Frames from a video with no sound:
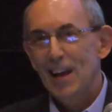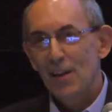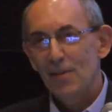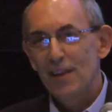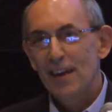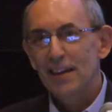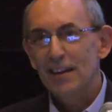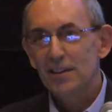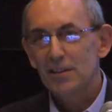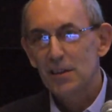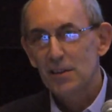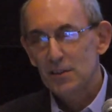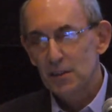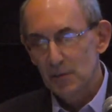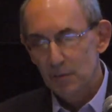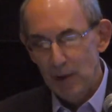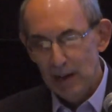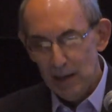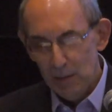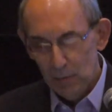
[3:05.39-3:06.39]
that exist
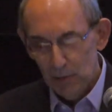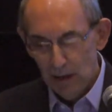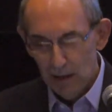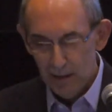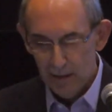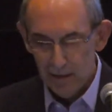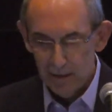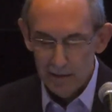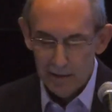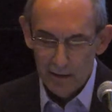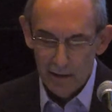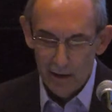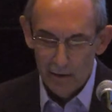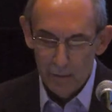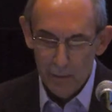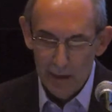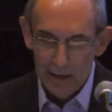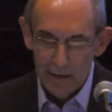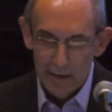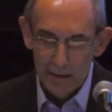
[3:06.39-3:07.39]
in many places of
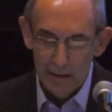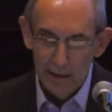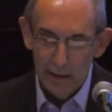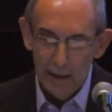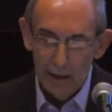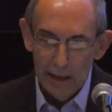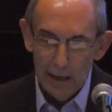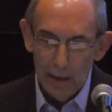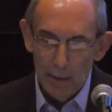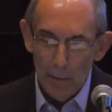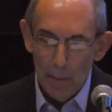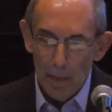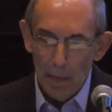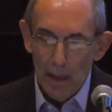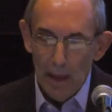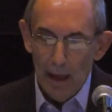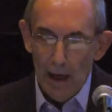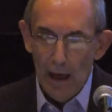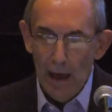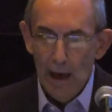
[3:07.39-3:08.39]
my city,
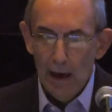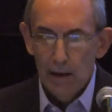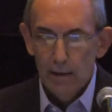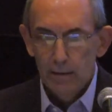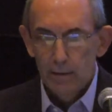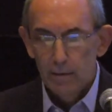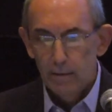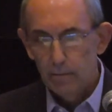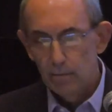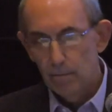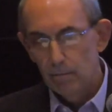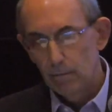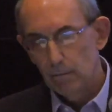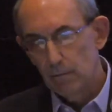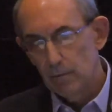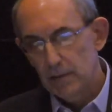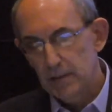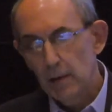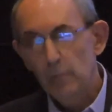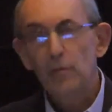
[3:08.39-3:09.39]
and
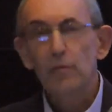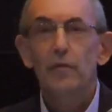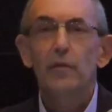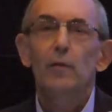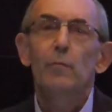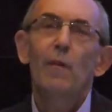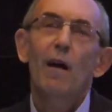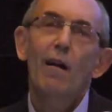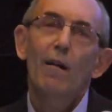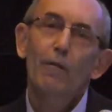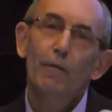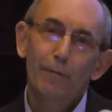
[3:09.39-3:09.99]
some of them are